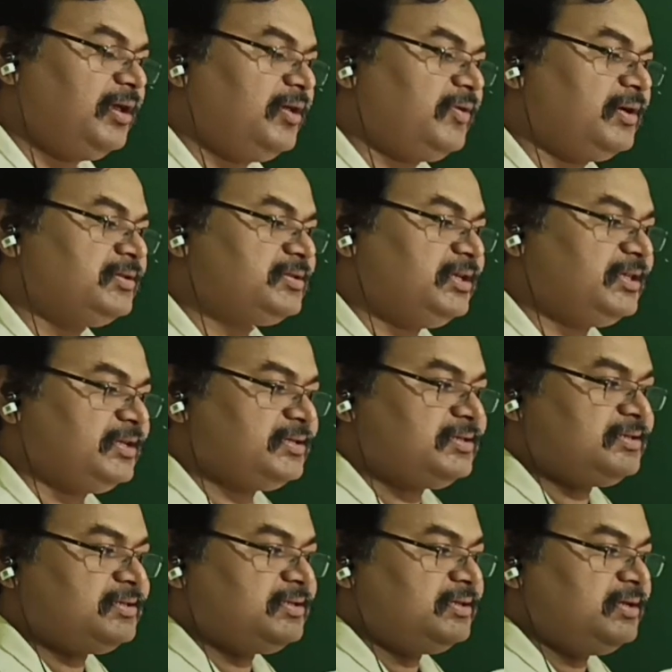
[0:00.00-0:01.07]
You can see
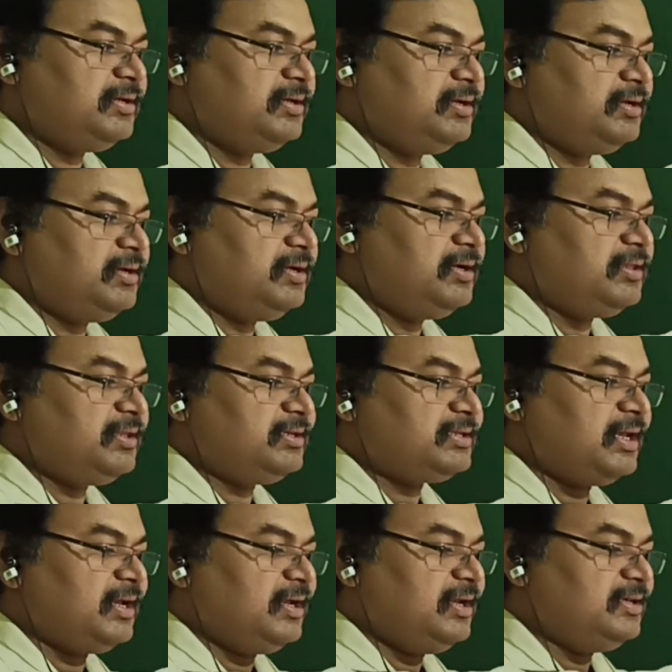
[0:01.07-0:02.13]
this
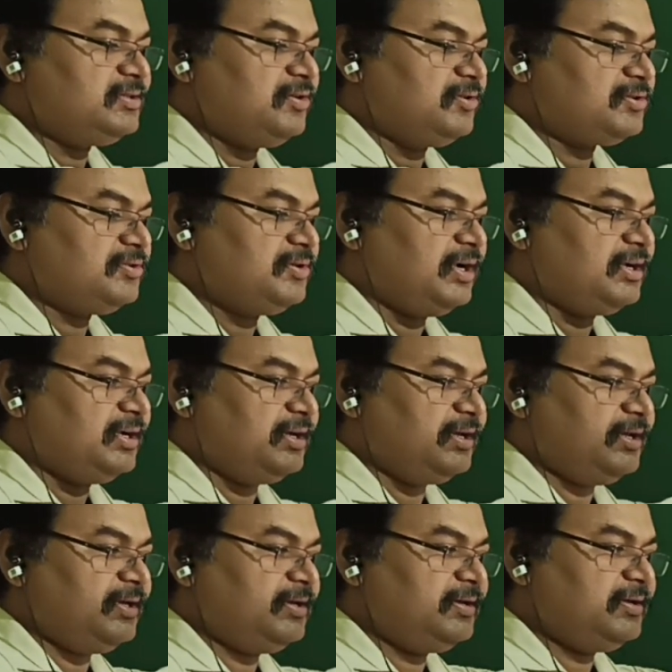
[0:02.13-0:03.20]
angle is also 90
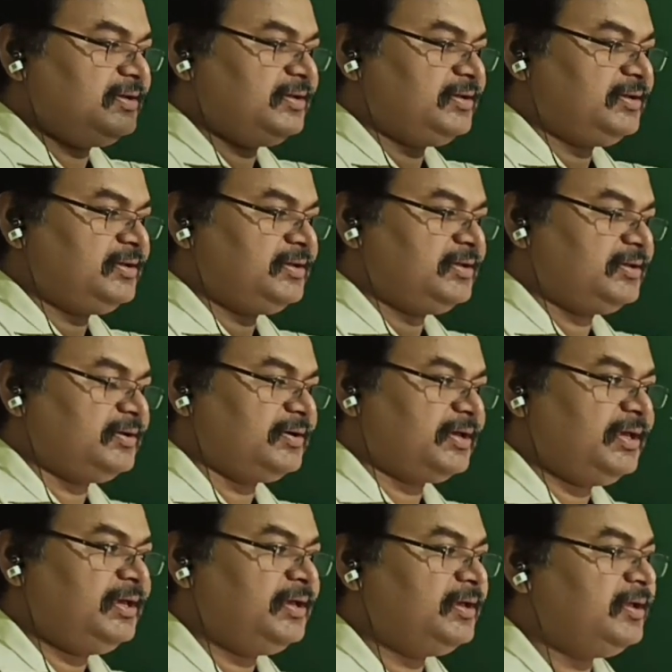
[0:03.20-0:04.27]
degree.
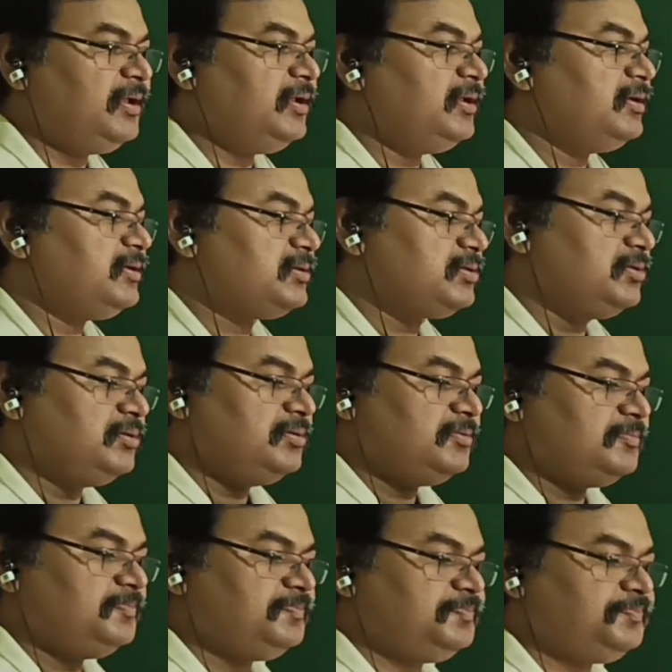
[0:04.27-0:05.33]
Okay, so
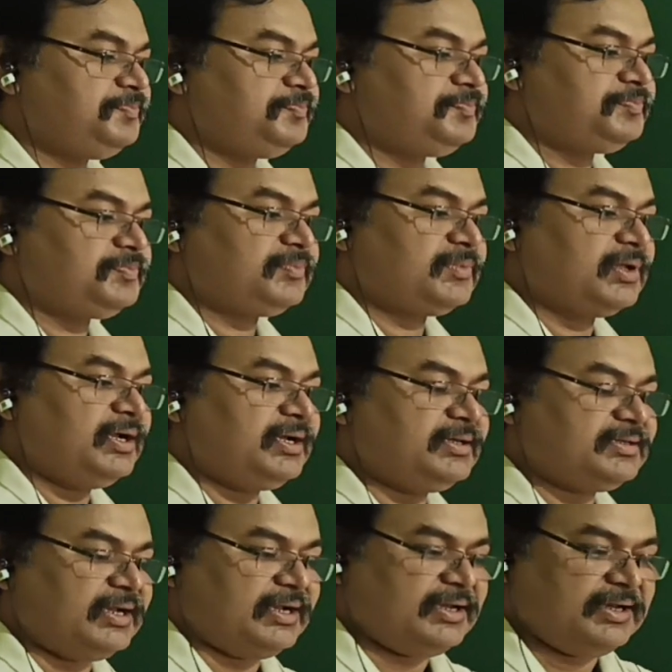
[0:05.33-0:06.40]
it
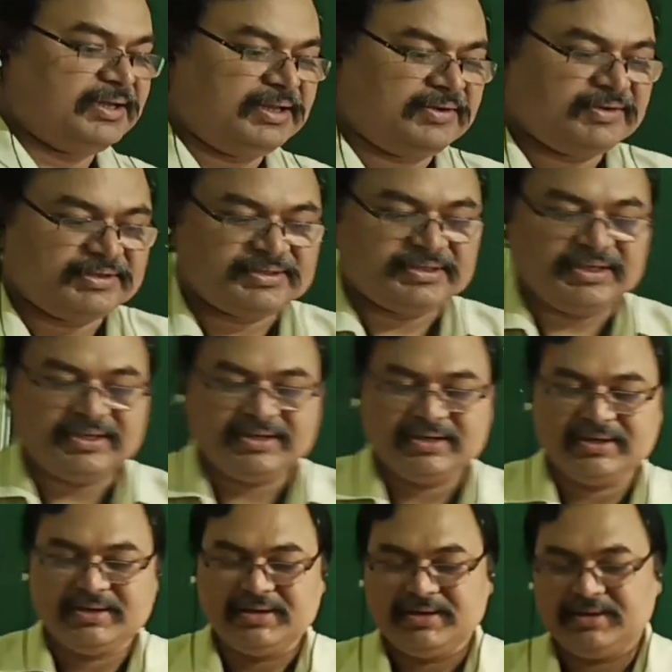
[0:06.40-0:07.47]
is 90 degree. You can see
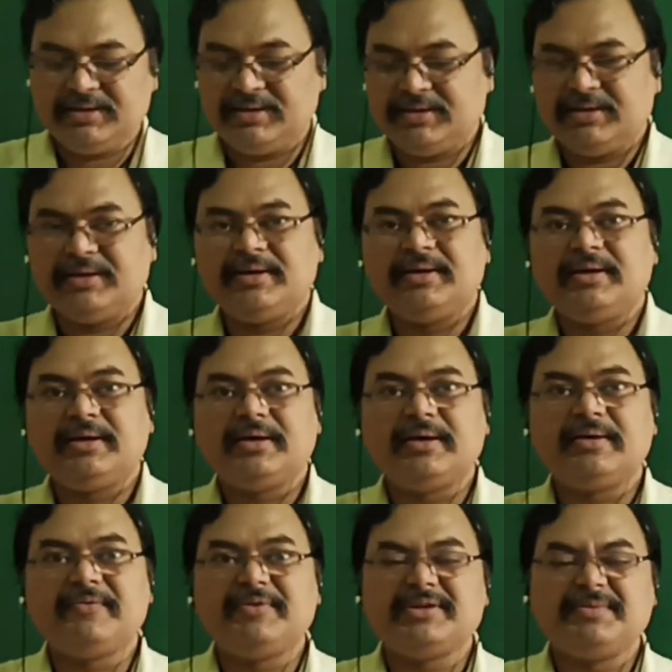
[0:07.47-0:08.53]

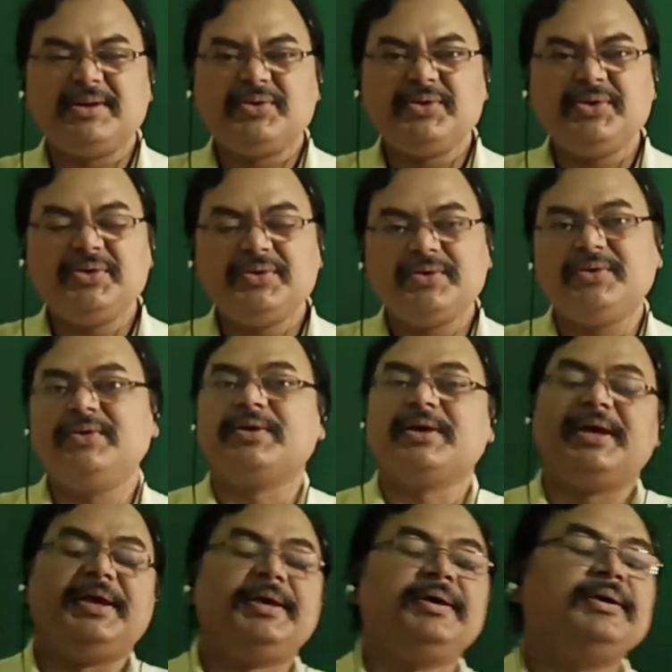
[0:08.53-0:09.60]
visible to you.
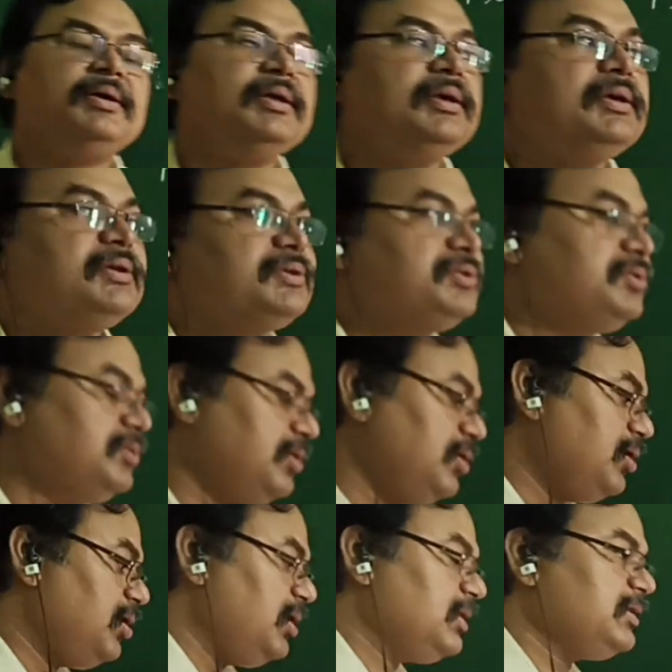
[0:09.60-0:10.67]
Okay, so
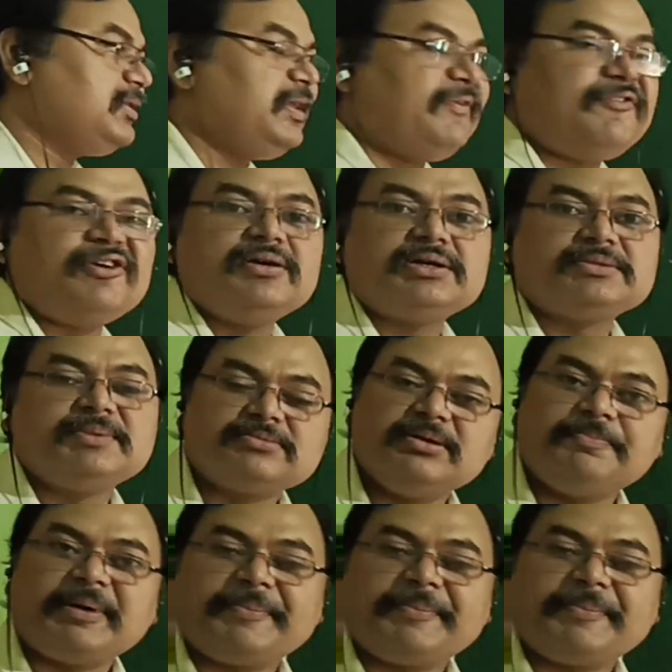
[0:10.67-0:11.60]
all the three fingers must be